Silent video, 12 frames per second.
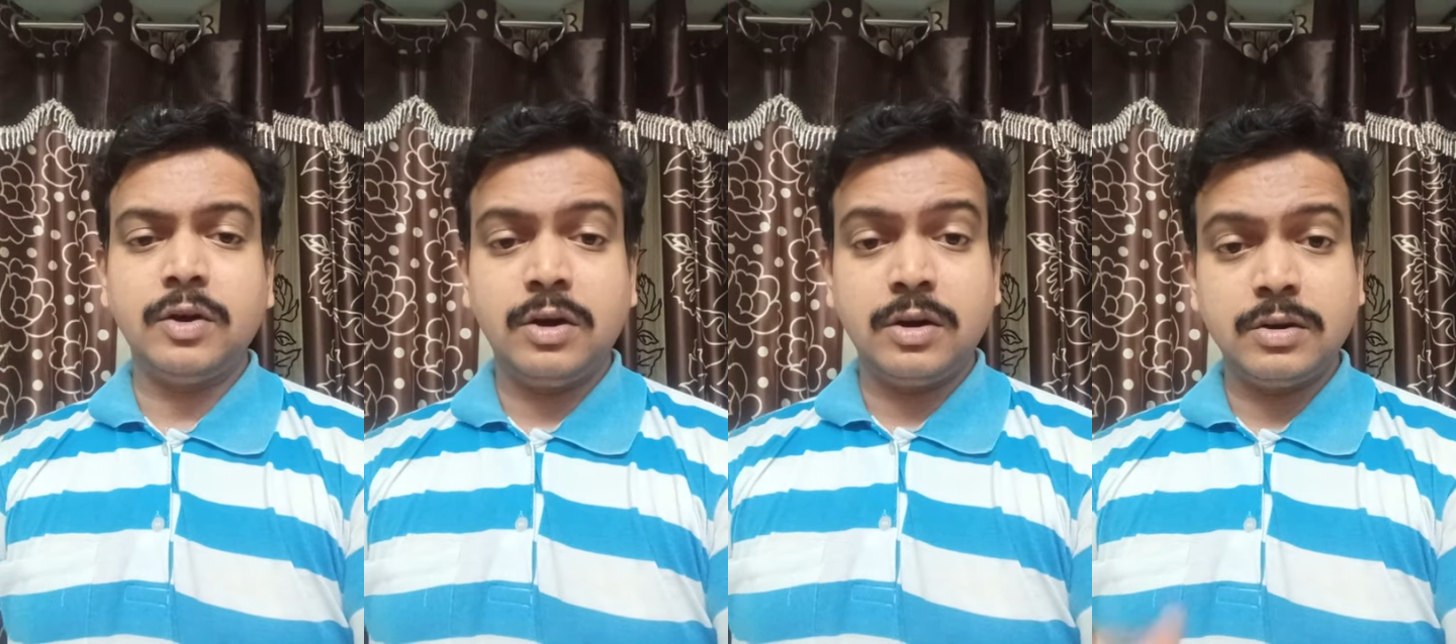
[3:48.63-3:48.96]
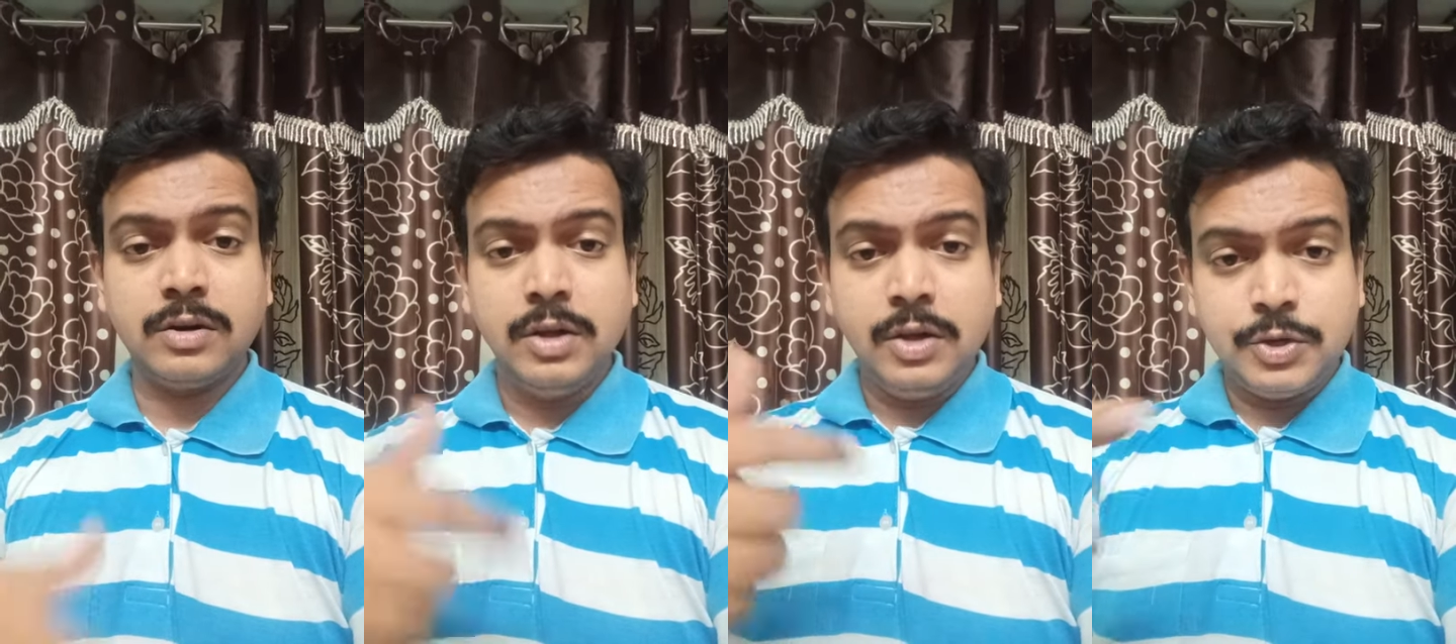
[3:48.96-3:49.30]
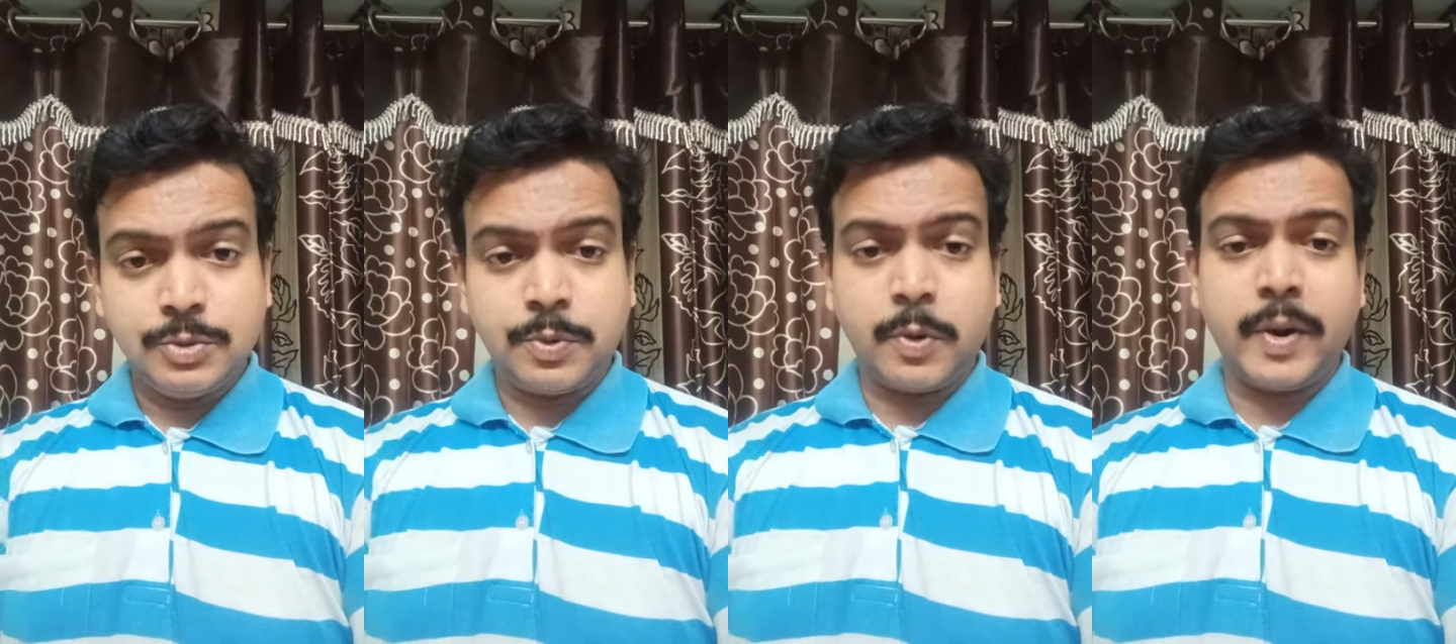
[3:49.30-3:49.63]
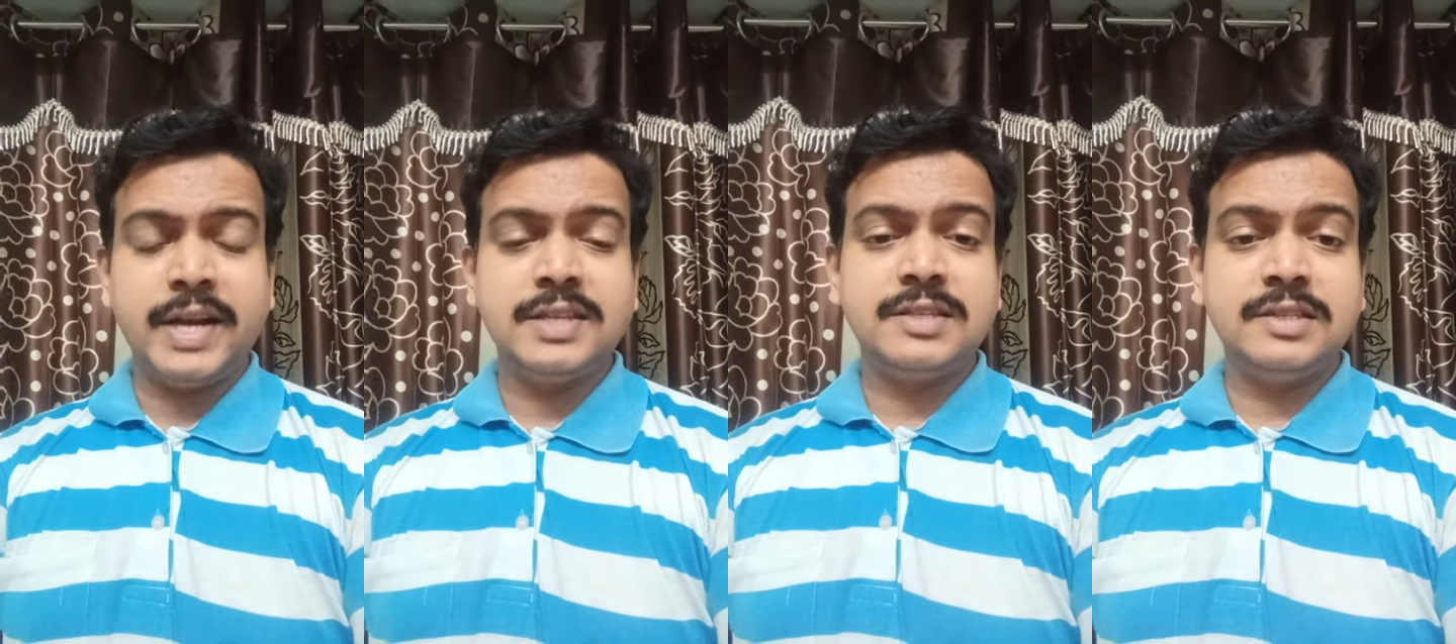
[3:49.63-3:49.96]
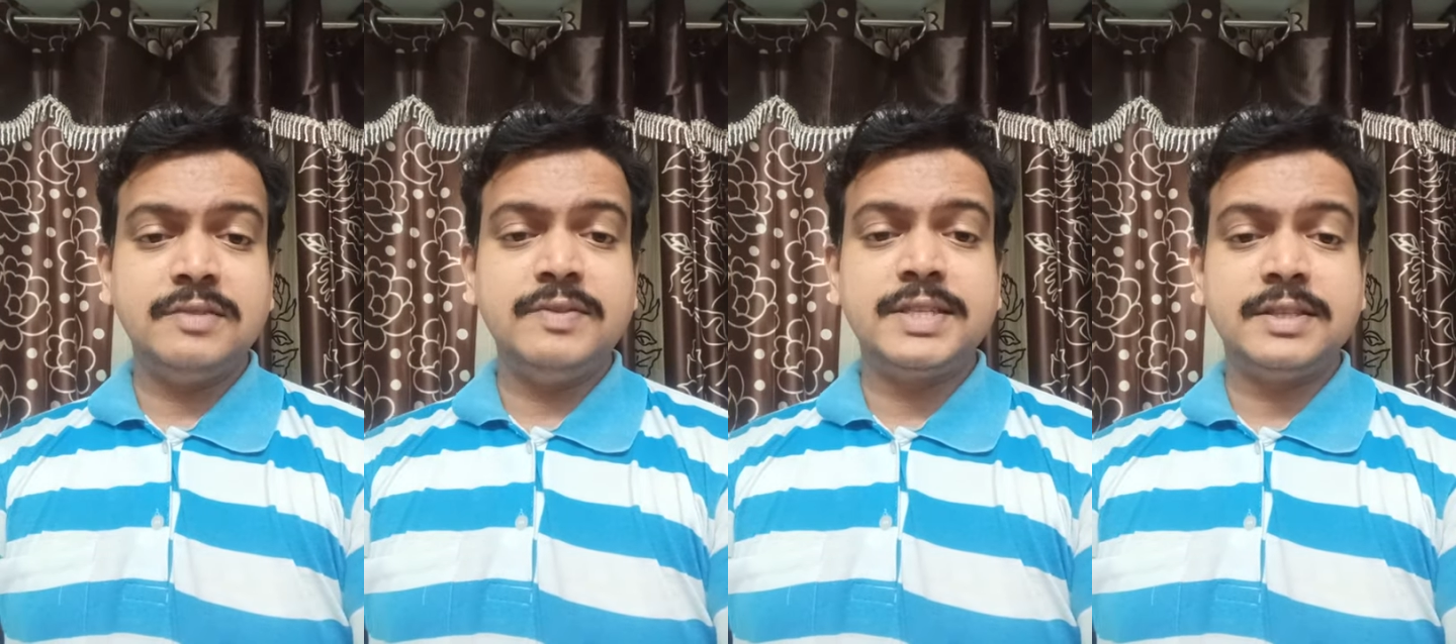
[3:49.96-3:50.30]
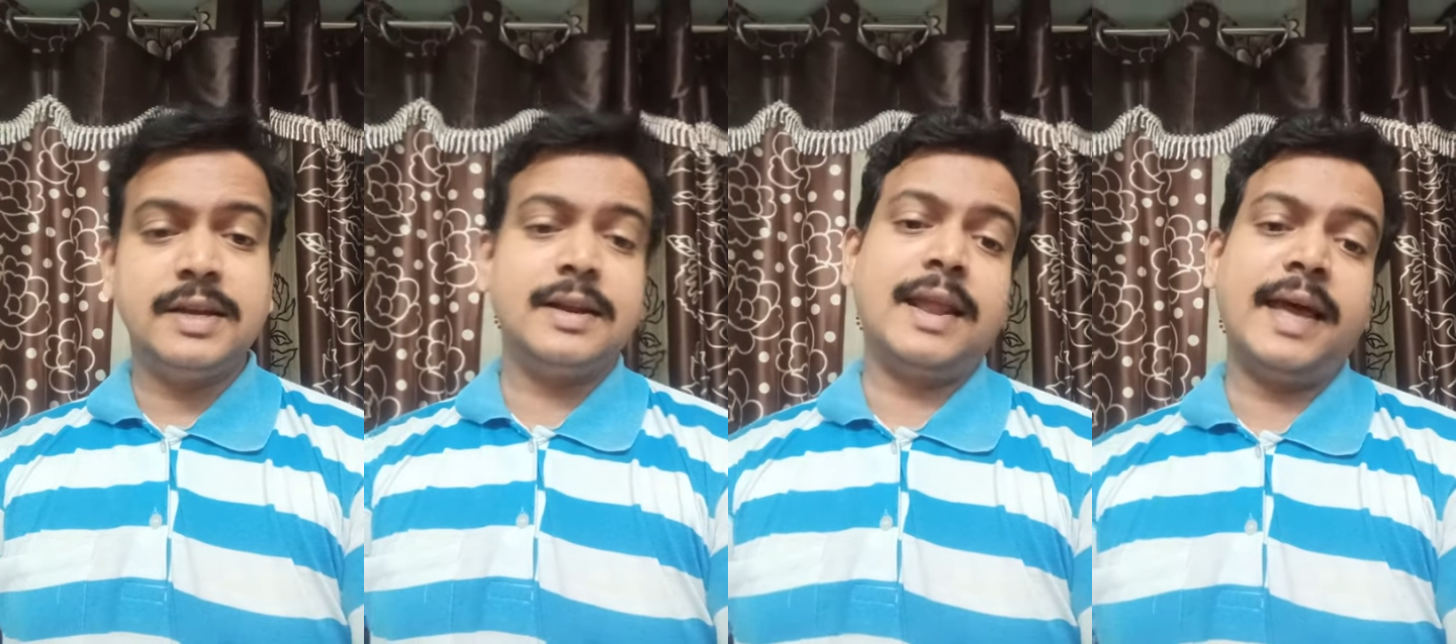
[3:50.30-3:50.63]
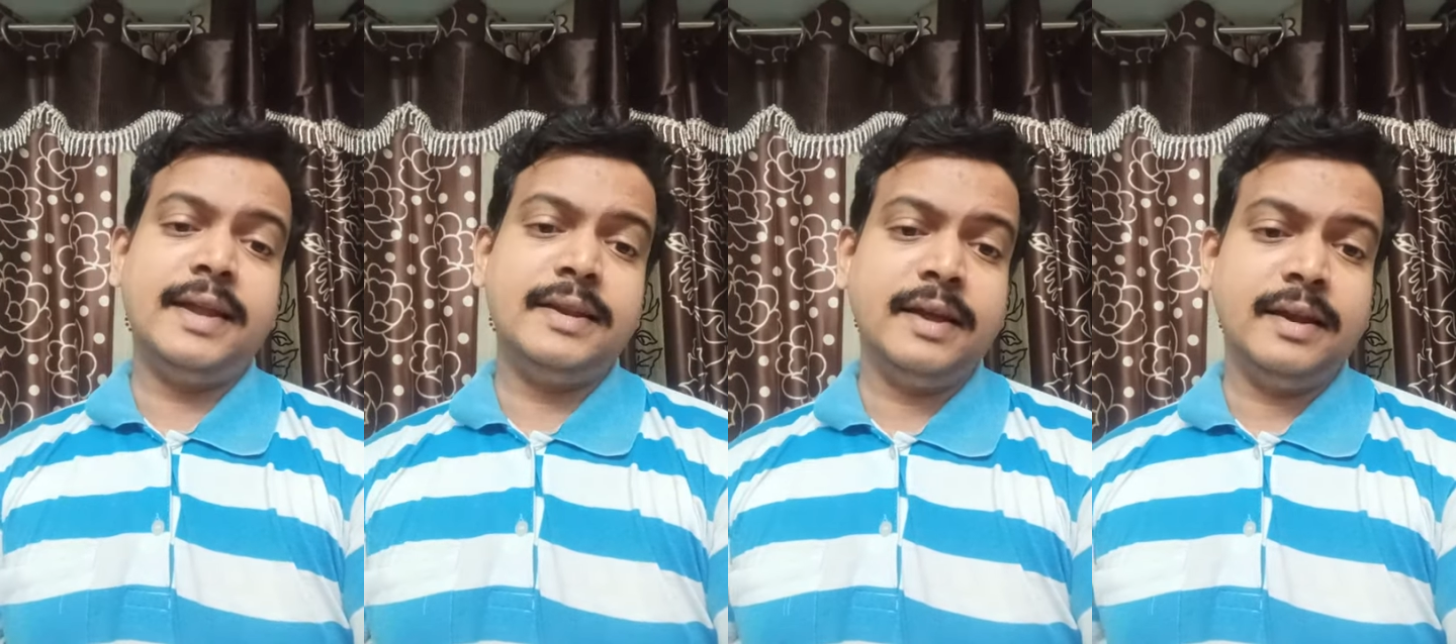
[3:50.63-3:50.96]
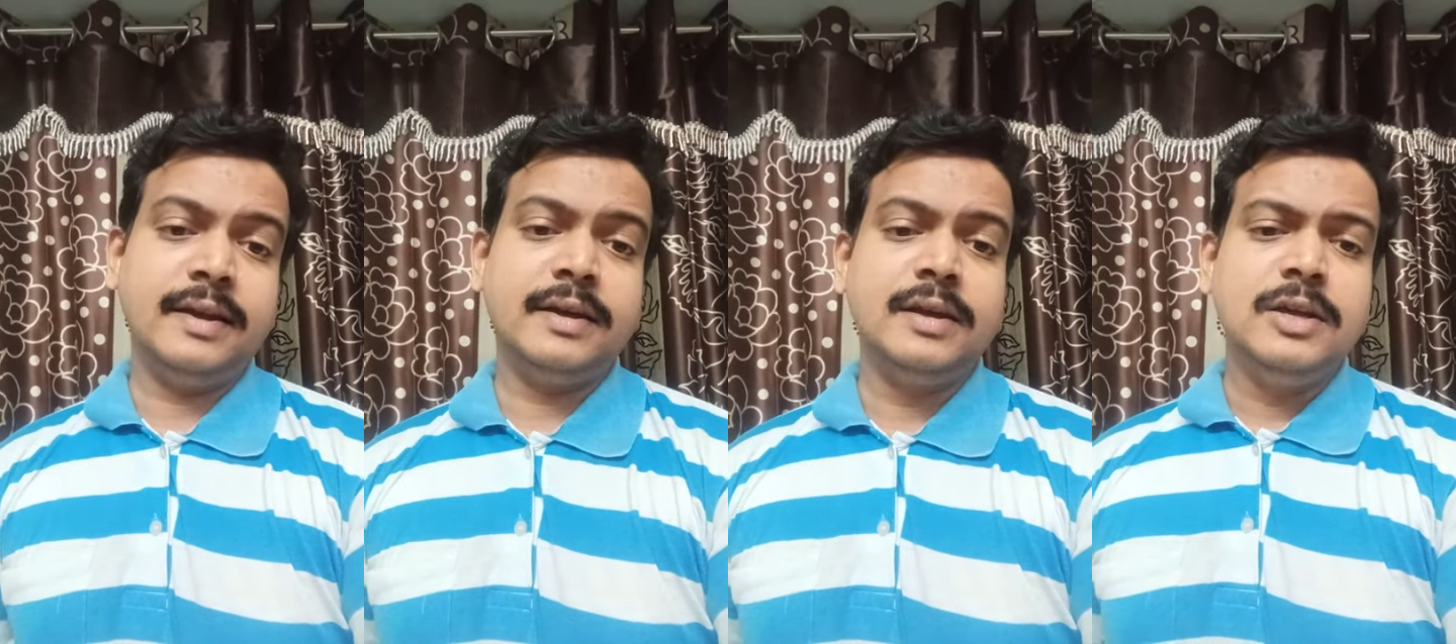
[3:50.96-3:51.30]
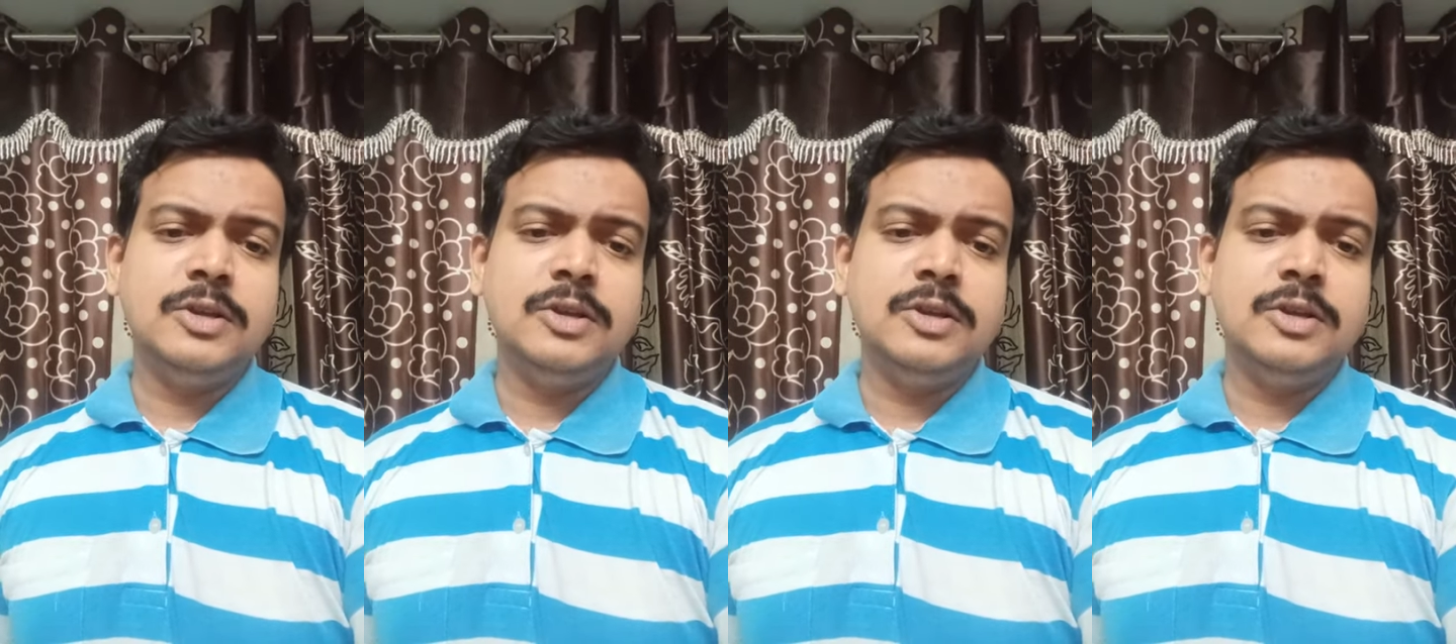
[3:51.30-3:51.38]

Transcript: or to provide a service at the client end.